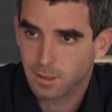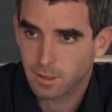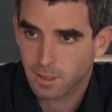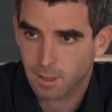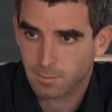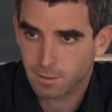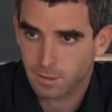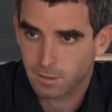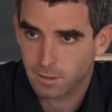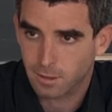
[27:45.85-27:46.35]

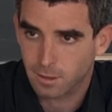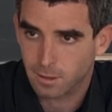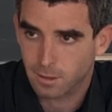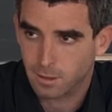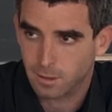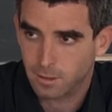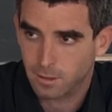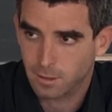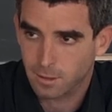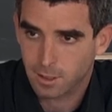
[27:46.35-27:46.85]
capital,
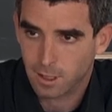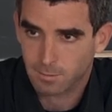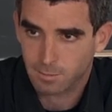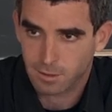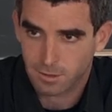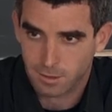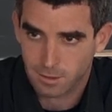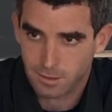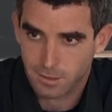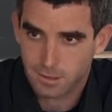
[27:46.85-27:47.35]
uh,
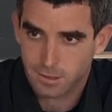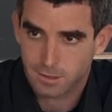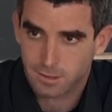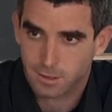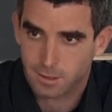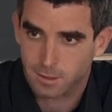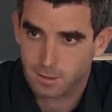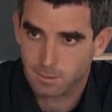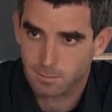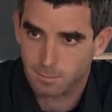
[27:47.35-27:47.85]
capitalist
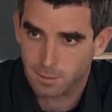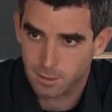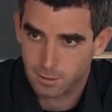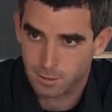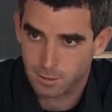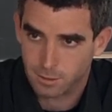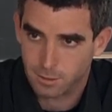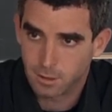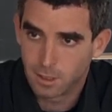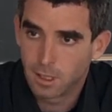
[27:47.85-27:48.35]
uh,
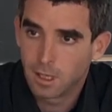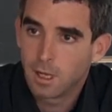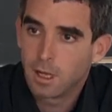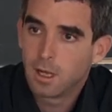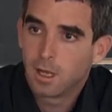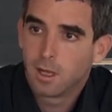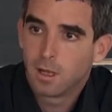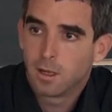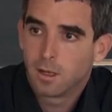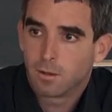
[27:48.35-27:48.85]
measure,
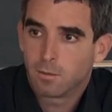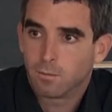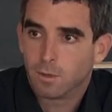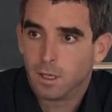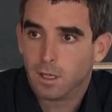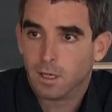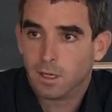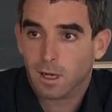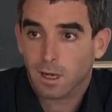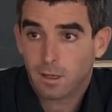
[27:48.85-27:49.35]

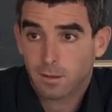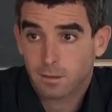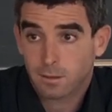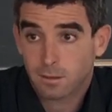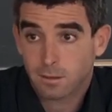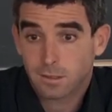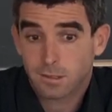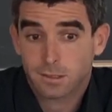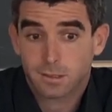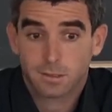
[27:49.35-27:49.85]
while
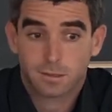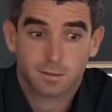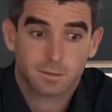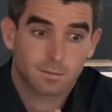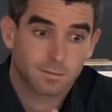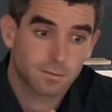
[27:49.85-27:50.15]
others,